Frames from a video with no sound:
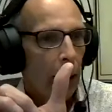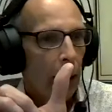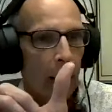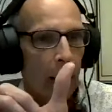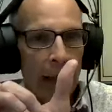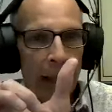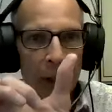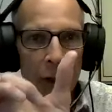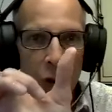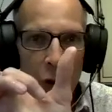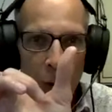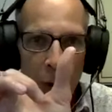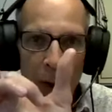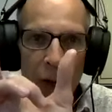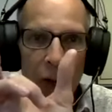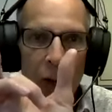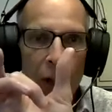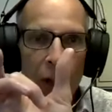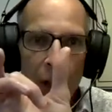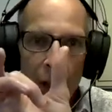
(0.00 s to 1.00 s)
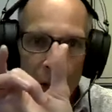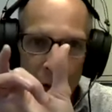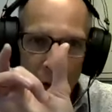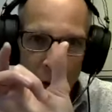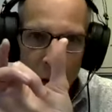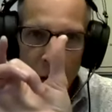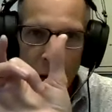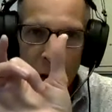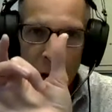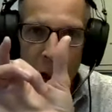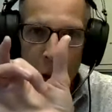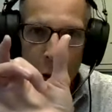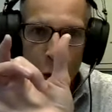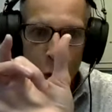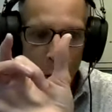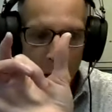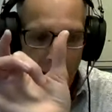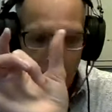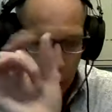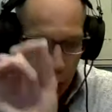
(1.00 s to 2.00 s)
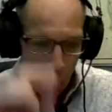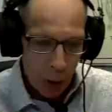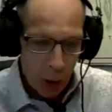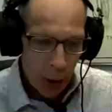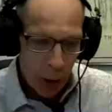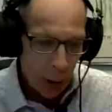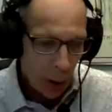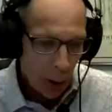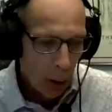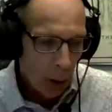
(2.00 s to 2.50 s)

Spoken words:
and starts just the contraction.